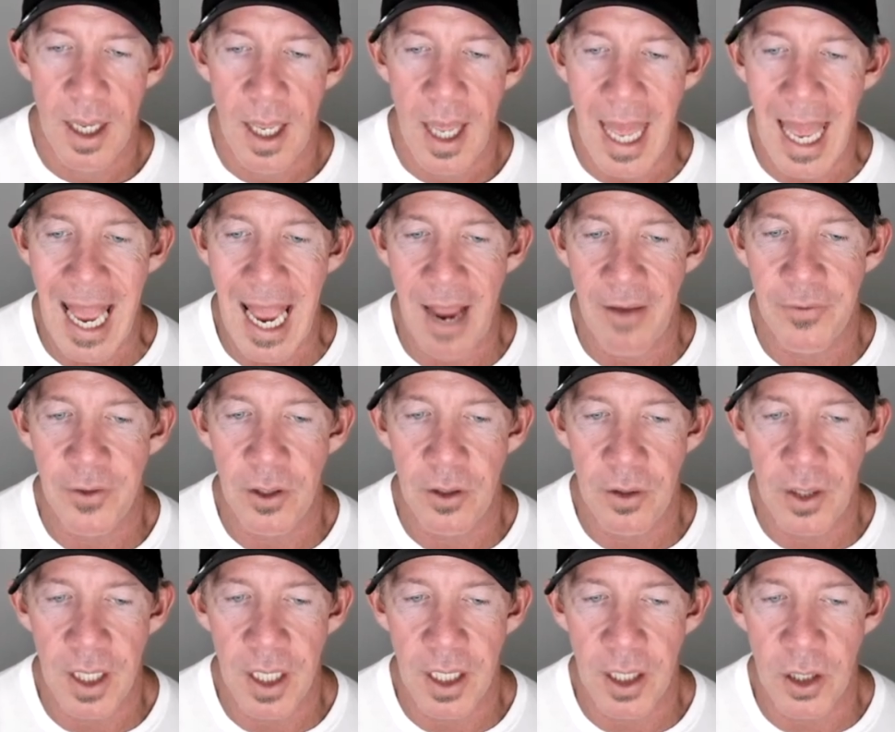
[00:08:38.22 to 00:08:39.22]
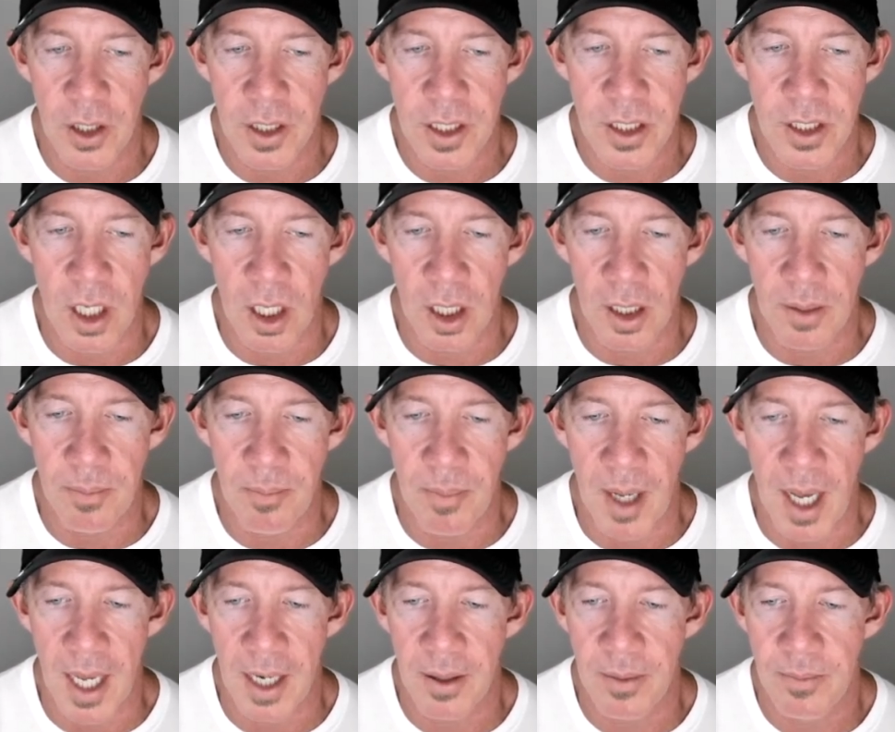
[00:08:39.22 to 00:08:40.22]
After you get a good solid
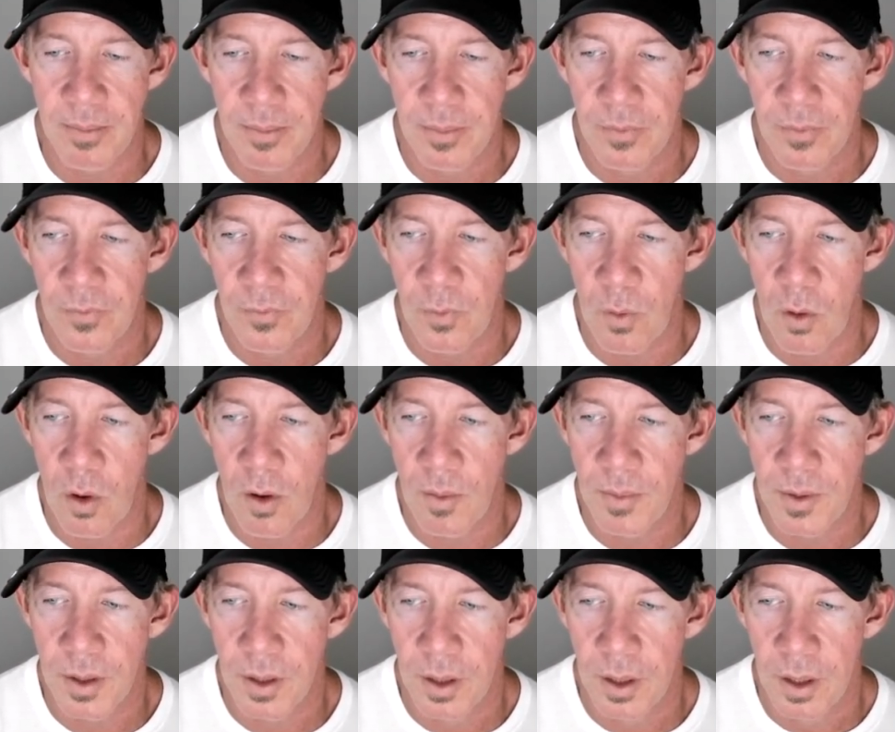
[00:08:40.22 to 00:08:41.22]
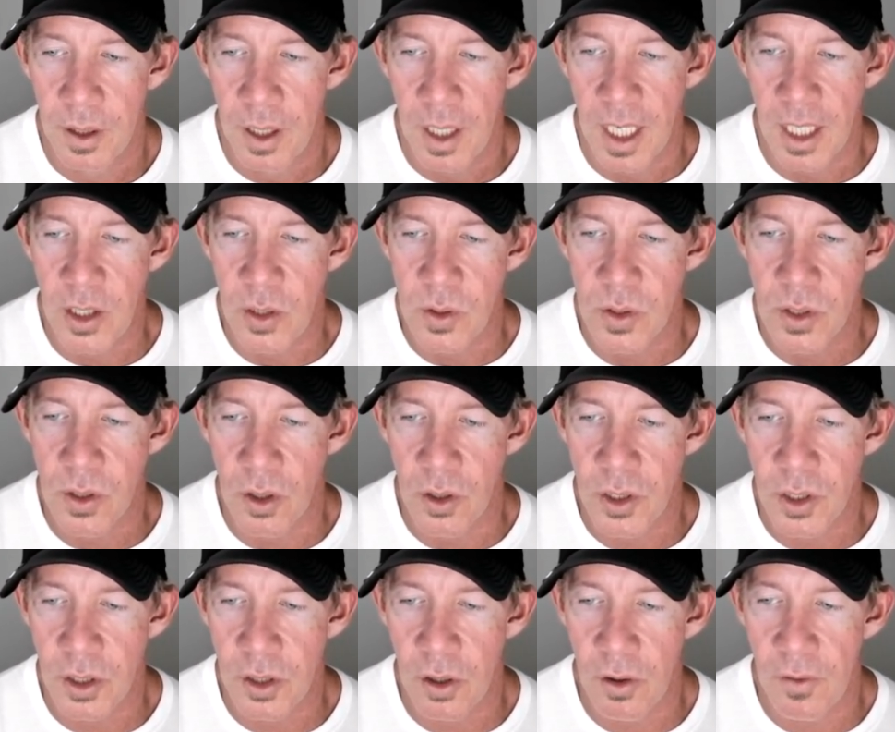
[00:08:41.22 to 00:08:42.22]
bottom formed, you start
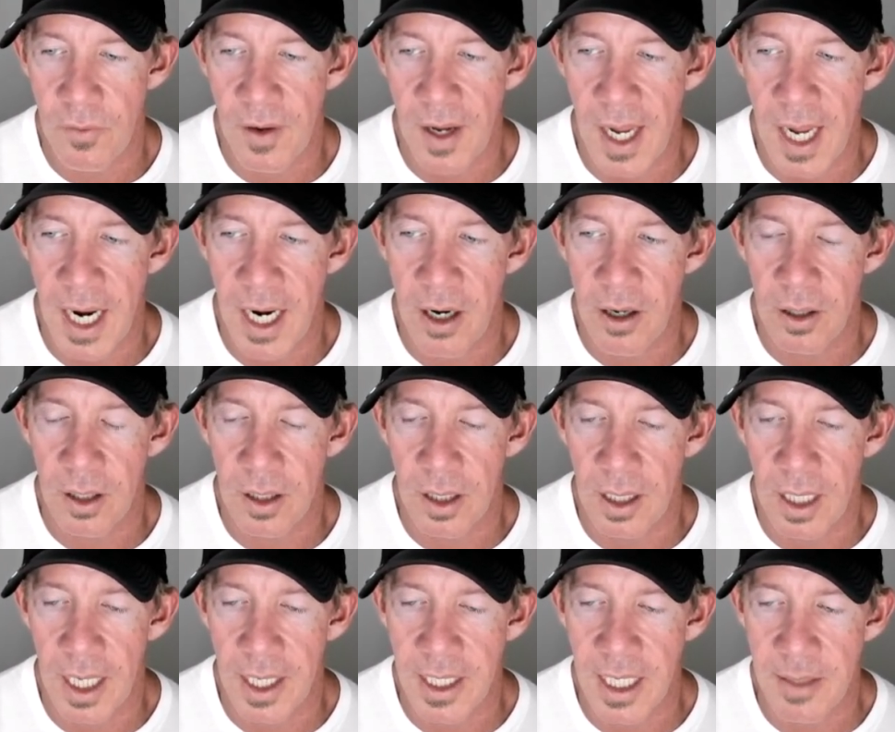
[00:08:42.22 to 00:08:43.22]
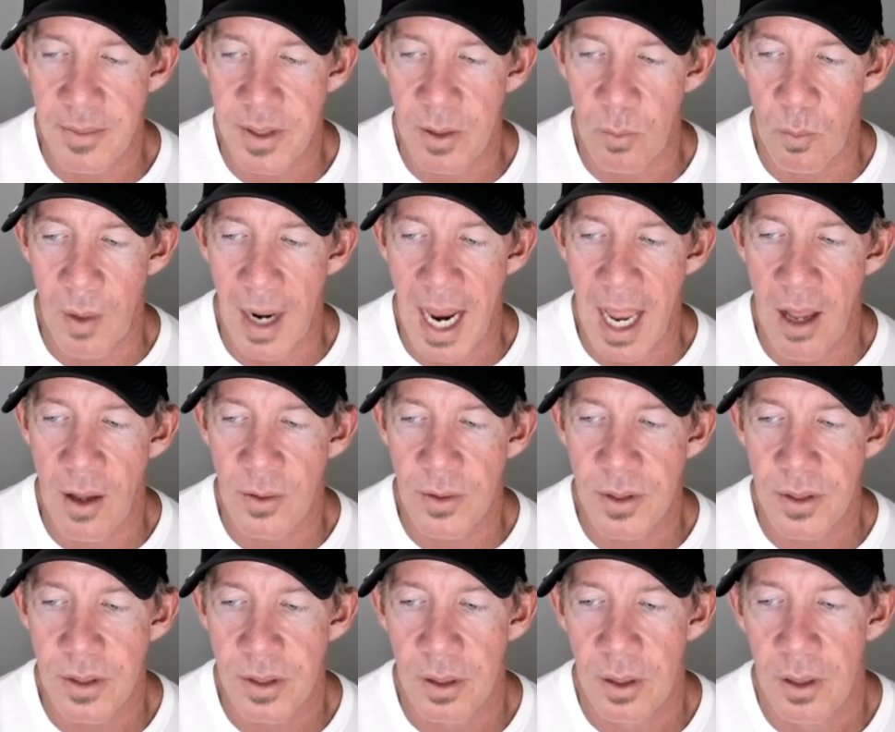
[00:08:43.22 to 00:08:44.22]
to curve higher. A lot of times it
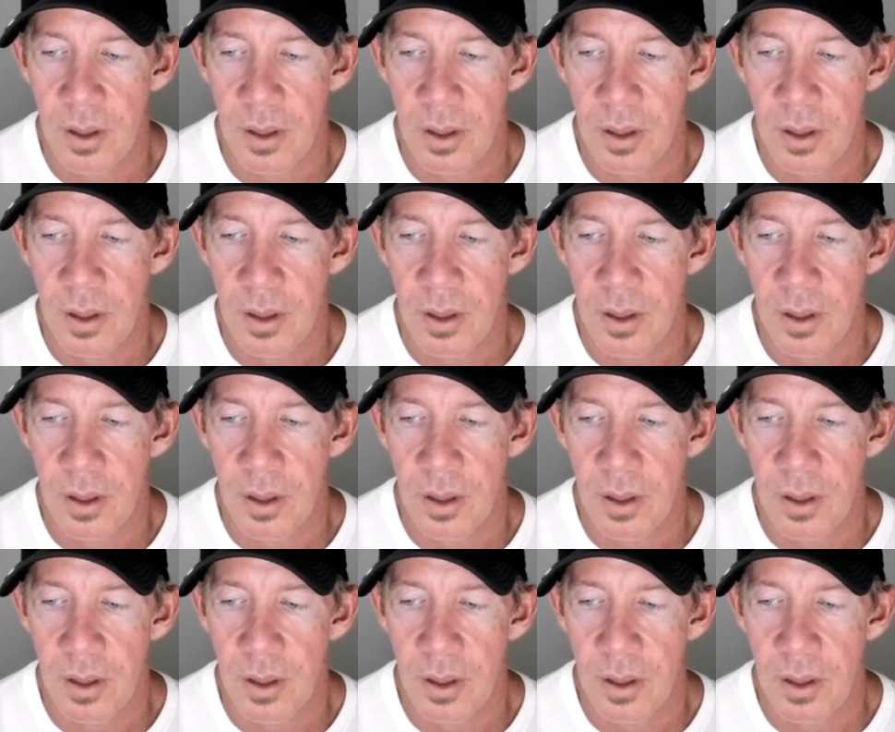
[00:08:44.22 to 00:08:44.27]
rounds.